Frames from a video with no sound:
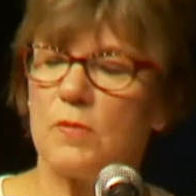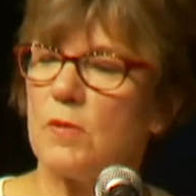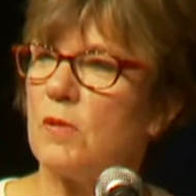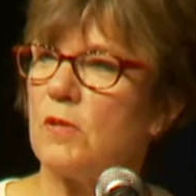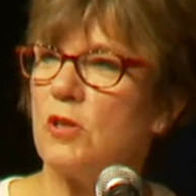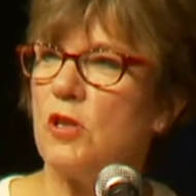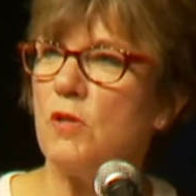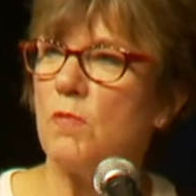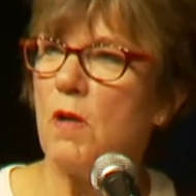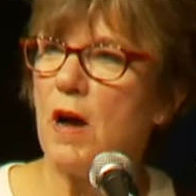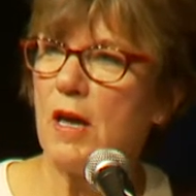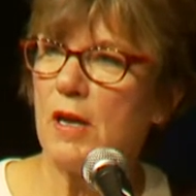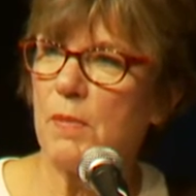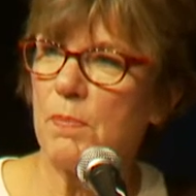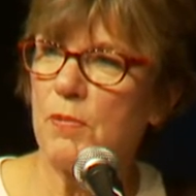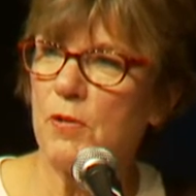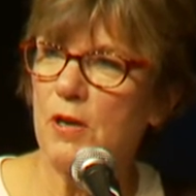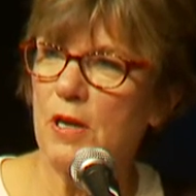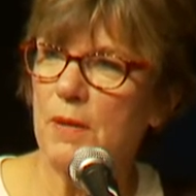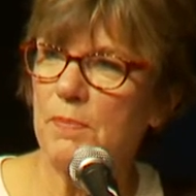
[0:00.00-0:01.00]
do you want to
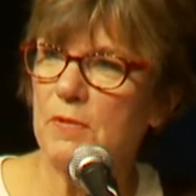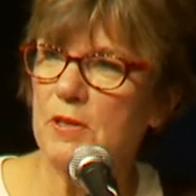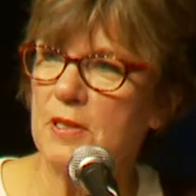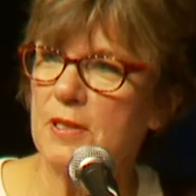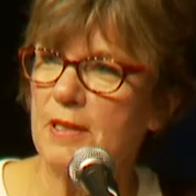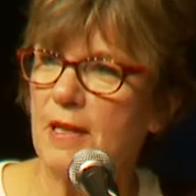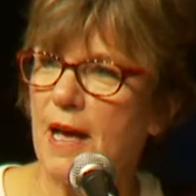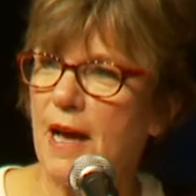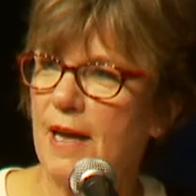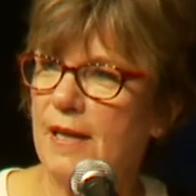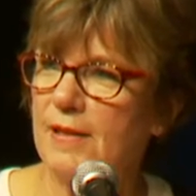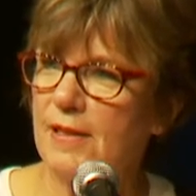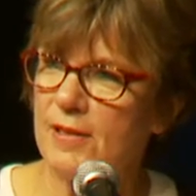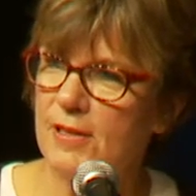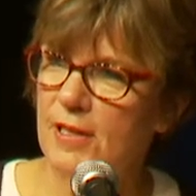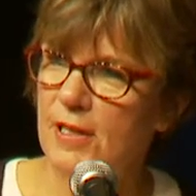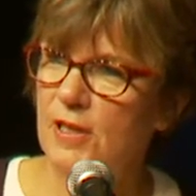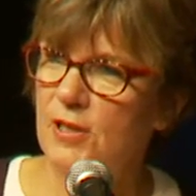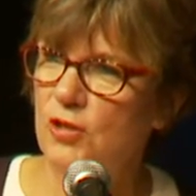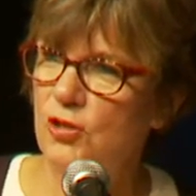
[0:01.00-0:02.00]
put up the slide that
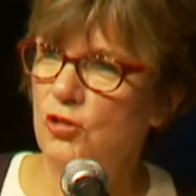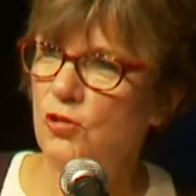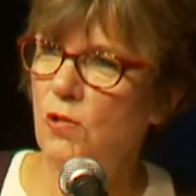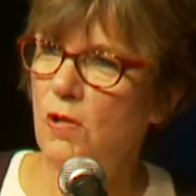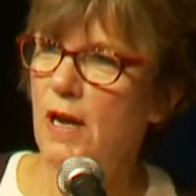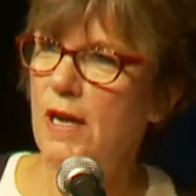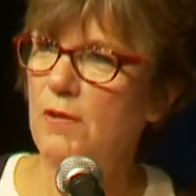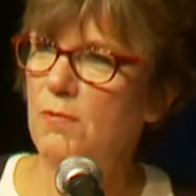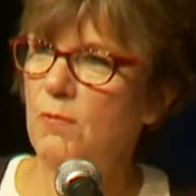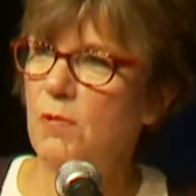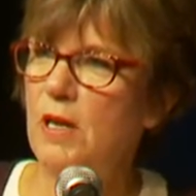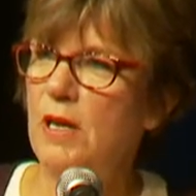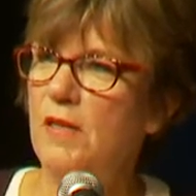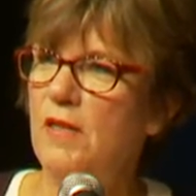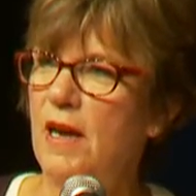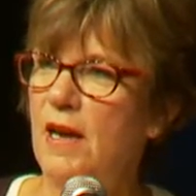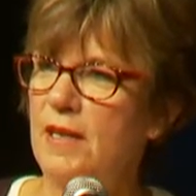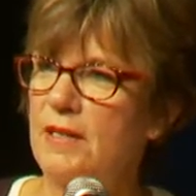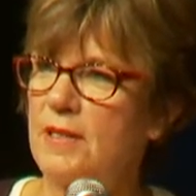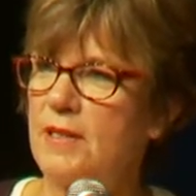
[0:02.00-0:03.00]
says join with
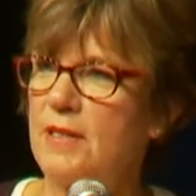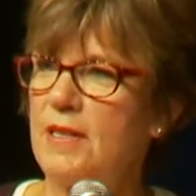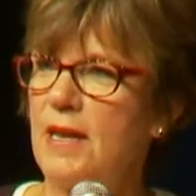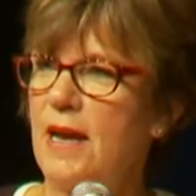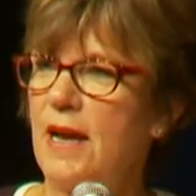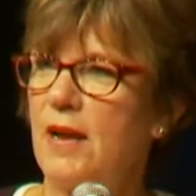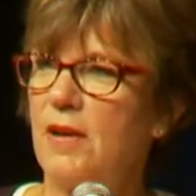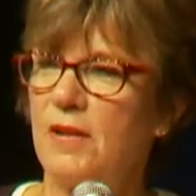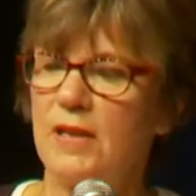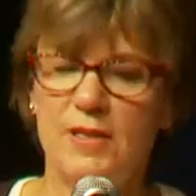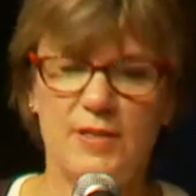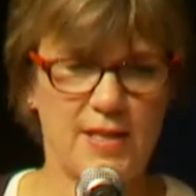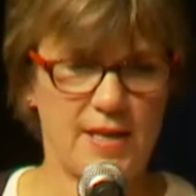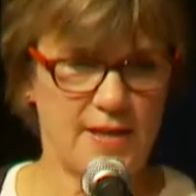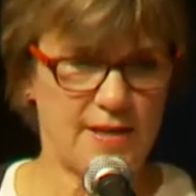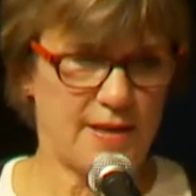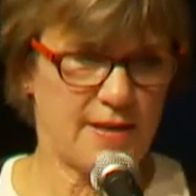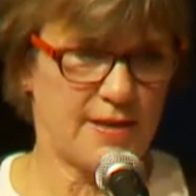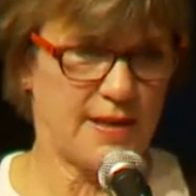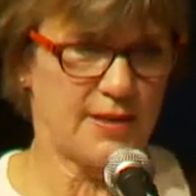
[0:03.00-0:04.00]
us now? Because I
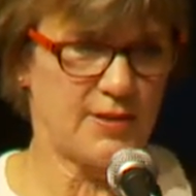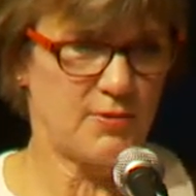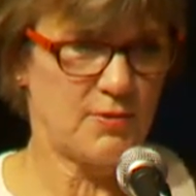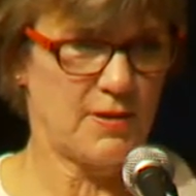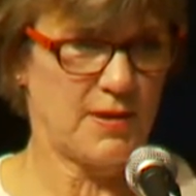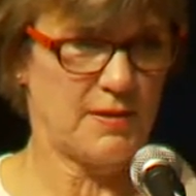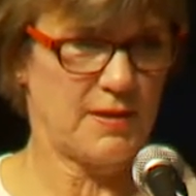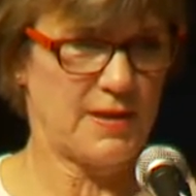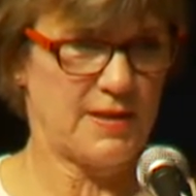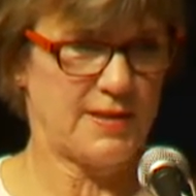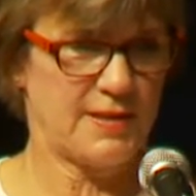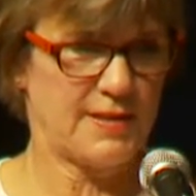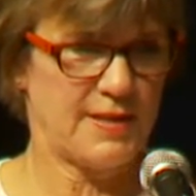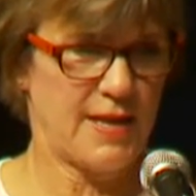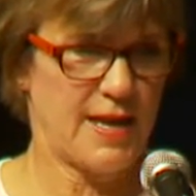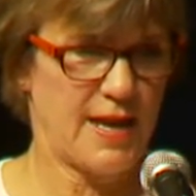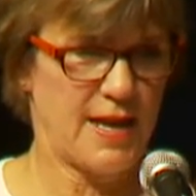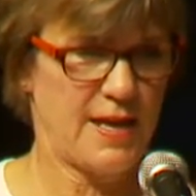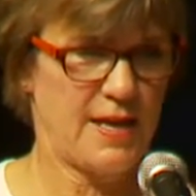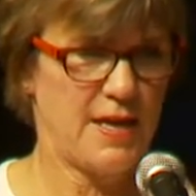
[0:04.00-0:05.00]
think that's what I'm going to
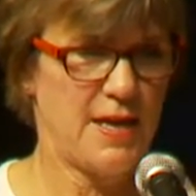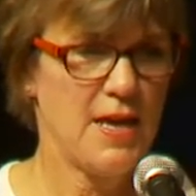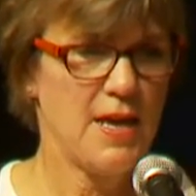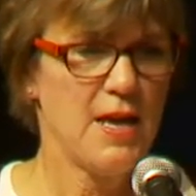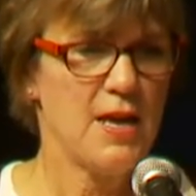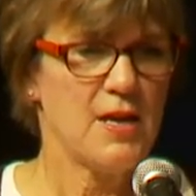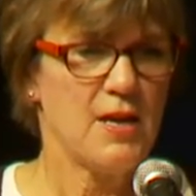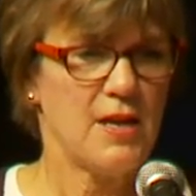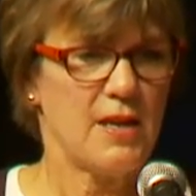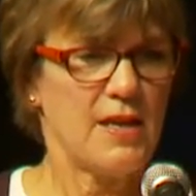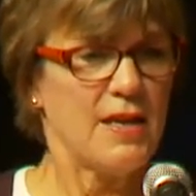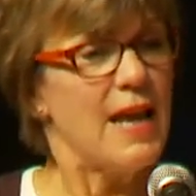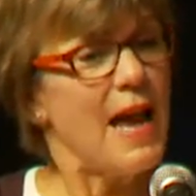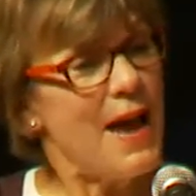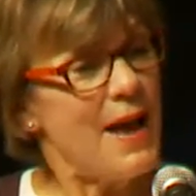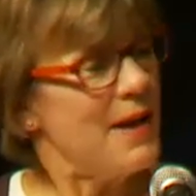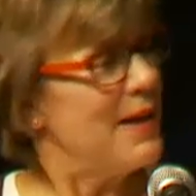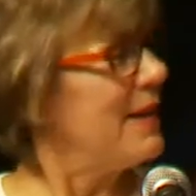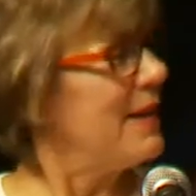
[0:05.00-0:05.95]
say. Yeah?